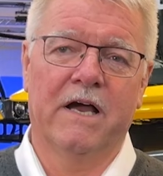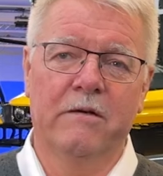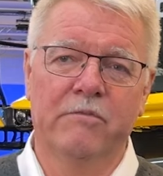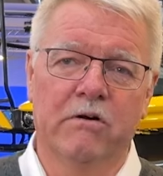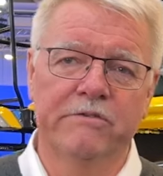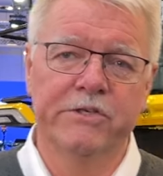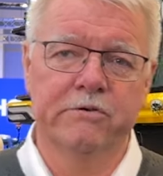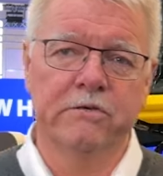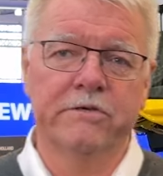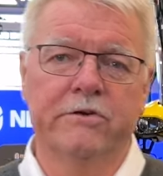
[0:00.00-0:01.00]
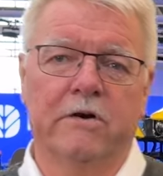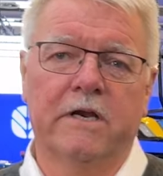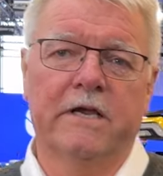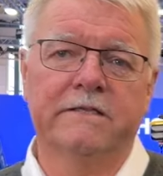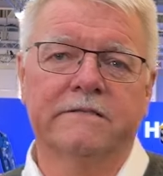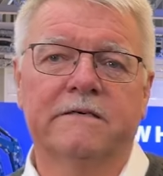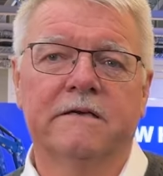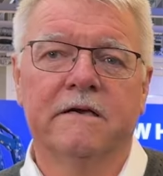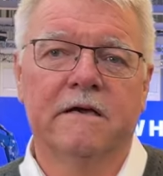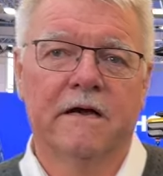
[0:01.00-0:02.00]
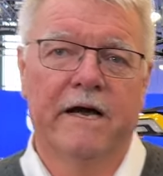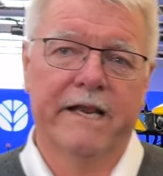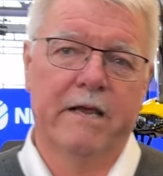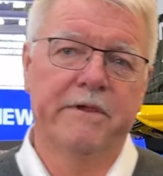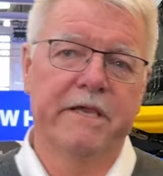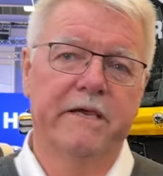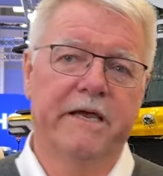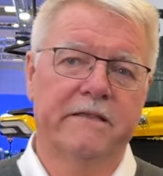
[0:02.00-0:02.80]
I'm Ove Juel, New Holland, and I'm here